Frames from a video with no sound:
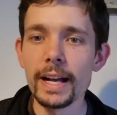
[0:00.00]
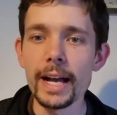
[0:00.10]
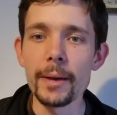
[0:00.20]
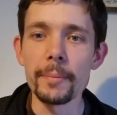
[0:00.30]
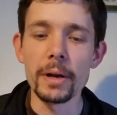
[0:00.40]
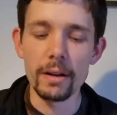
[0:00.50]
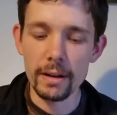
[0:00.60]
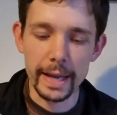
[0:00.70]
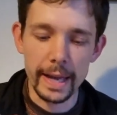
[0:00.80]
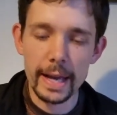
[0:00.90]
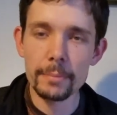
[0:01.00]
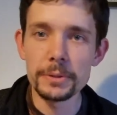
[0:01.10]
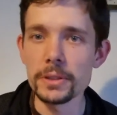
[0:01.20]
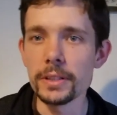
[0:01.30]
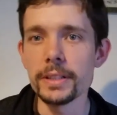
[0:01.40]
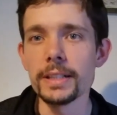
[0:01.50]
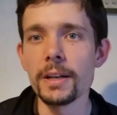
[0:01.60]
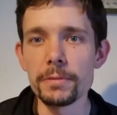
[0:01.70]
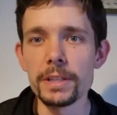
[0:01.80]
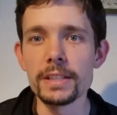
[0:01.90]
I absolutely
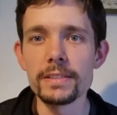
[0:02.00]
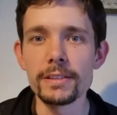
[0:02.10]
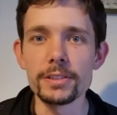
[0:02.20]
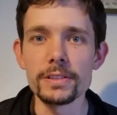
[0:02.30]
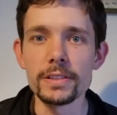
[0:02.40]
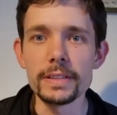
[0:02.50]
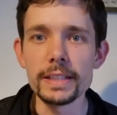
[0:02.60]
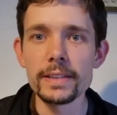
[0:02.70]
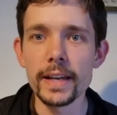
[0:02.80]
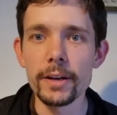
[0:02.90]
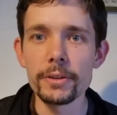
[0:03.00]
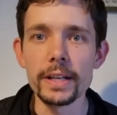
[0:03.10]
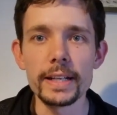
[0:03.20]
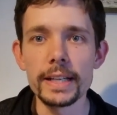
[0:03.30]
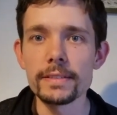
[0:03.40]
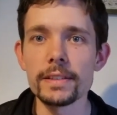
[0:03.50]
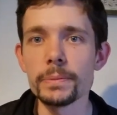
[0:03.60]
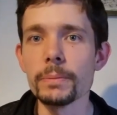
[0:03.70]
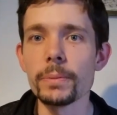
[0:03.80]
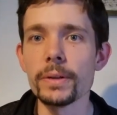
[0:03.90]
love the attention to detail that Alexi has
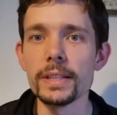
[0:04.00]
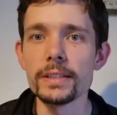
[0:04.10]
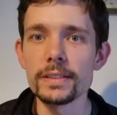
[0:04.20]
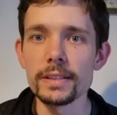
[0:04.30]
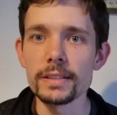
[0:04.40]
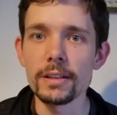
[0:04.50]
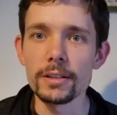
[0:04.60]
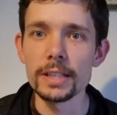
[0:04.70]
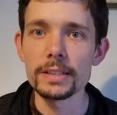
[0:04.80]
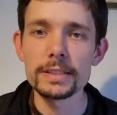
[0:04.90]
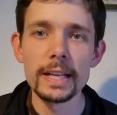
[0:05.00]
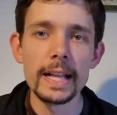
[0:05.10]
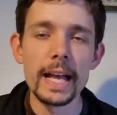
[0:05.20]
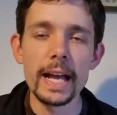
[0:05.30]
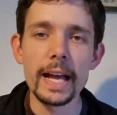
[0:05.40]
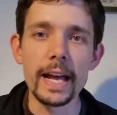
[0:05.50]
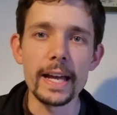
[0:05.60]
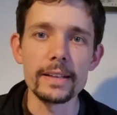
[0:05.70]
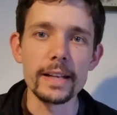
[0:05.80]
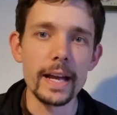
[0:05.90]
been putting into this harness,
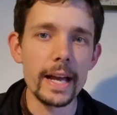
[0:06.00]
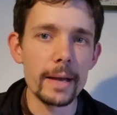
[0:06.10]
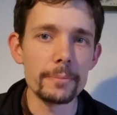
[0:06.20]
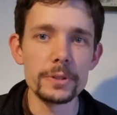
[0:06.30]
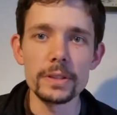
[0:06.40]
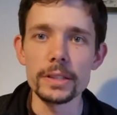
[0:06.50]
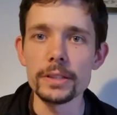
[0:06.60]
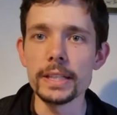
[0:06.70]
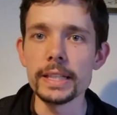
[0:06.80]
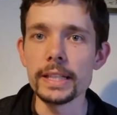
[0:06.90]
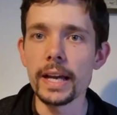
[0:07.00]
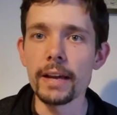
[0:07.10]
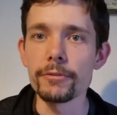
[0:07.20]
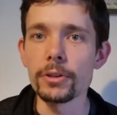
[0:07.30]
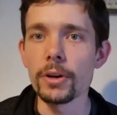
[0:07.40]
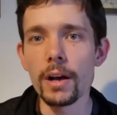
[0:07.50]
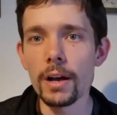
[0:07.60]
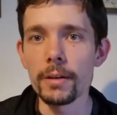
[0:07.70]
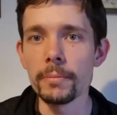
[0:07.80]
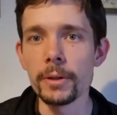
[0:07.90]
and absolutely have got
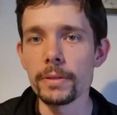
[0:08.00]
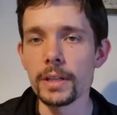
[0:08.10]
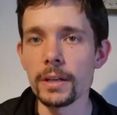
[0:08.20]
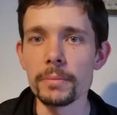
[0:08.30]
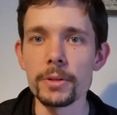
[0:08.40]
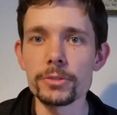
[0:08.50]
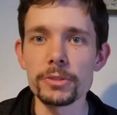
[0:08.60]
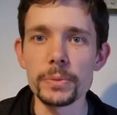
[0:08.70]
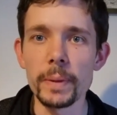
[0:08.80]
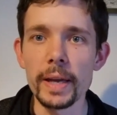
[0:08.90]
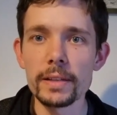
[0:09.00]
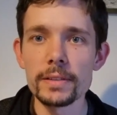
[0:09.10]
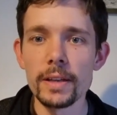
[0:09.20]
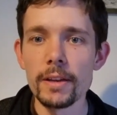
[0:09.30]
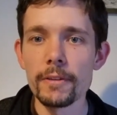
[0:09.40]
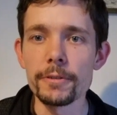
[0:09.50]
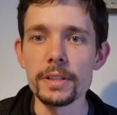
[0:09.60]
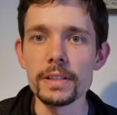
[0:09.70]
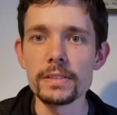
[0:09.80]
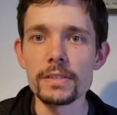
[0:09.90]
the utmost respect for
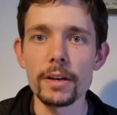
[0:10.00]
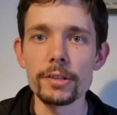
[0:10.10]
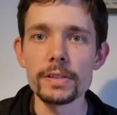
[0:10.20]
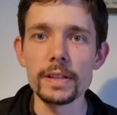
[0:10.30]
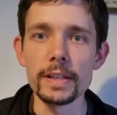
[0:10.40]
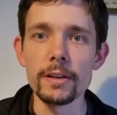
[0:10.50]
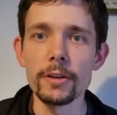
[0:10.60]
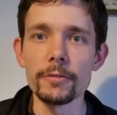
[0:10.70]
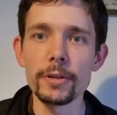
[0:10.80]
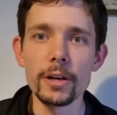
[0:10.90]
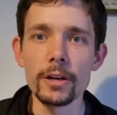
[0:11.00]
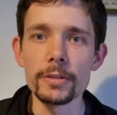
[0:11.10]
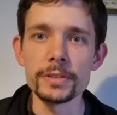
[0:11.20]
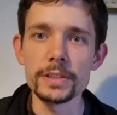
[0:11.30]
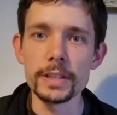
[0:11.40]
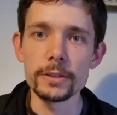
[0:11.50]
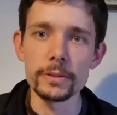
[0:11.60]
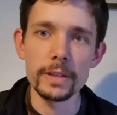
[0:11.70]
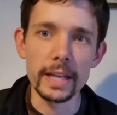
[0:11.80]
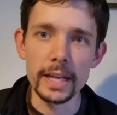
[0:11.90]
the entirety of Art of
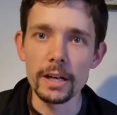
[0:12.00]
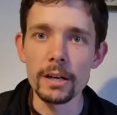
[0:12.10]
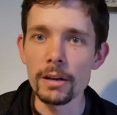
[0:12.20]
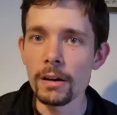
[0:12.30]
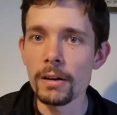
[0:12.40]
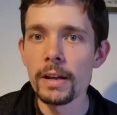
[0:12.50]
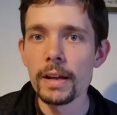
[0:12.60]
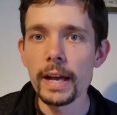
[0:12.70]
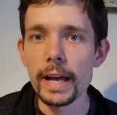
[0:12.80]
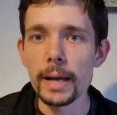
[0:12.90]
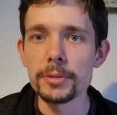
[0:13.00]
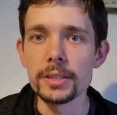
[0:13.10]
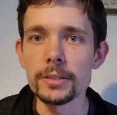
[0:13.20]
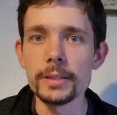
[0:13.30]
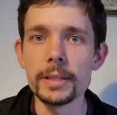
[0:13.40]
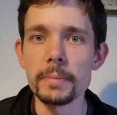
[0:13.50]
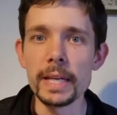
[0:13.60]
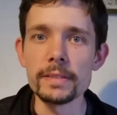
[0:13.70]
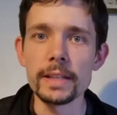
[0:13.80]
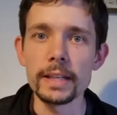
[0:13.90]
Steel. They are absolutely
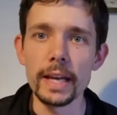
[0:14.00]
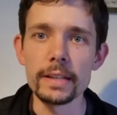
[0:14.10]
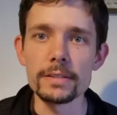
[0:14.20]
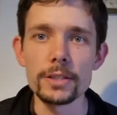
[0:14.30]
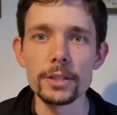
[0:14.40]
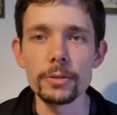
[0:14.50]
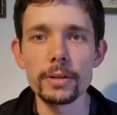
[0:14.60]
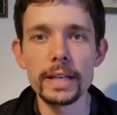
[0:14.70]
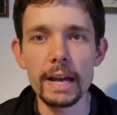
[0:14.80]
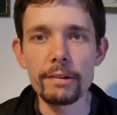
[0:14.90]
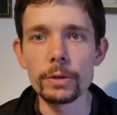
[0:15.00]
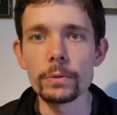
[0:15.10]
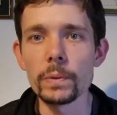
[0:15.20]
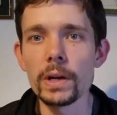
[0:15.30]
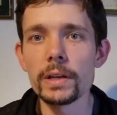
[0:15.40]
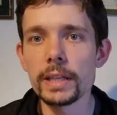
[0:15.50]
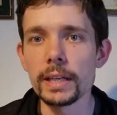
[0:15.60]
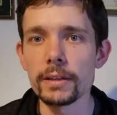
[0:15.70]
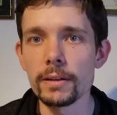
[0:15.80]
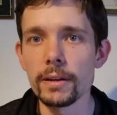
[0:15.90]
amazing, and to carry on
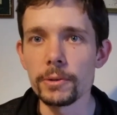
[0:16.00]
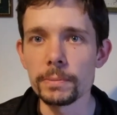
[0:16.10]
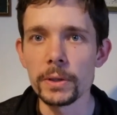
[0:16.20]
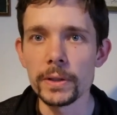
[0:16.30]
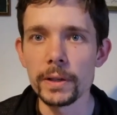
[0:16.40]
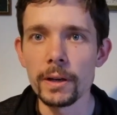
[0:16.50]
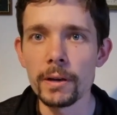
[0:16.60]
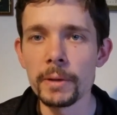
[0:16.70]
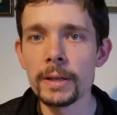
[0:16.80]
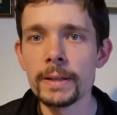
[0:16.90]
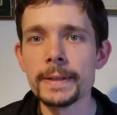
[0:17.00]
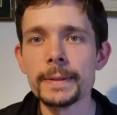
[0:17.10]
working on my armor